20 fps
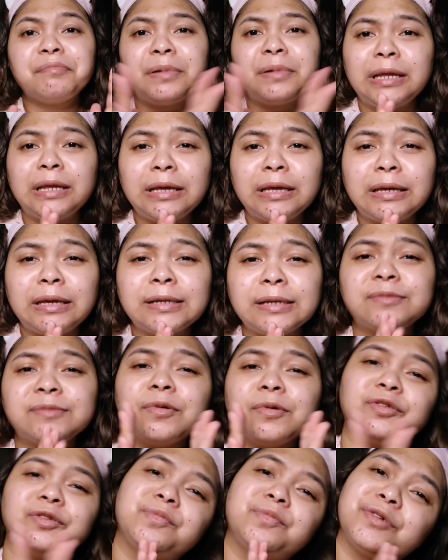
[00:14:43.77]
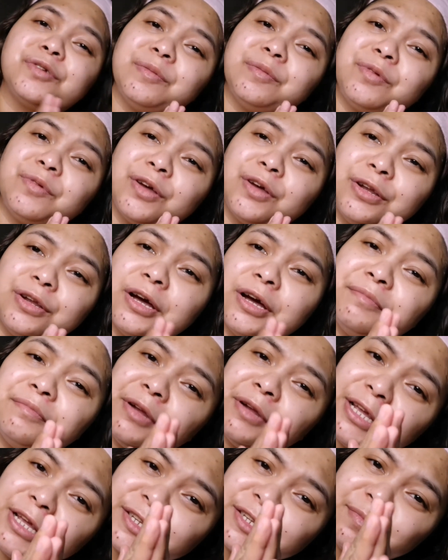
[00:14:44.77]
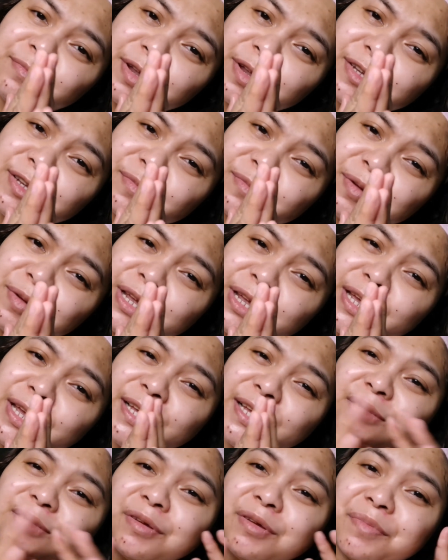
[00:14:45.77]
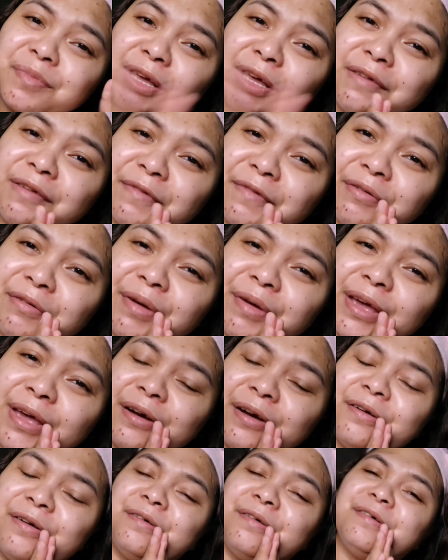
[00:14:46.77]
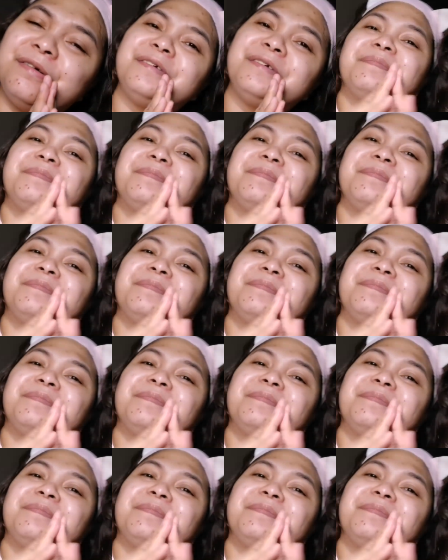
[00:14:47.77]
please mag-subscribe ka na, please, may pag-giveaway ako.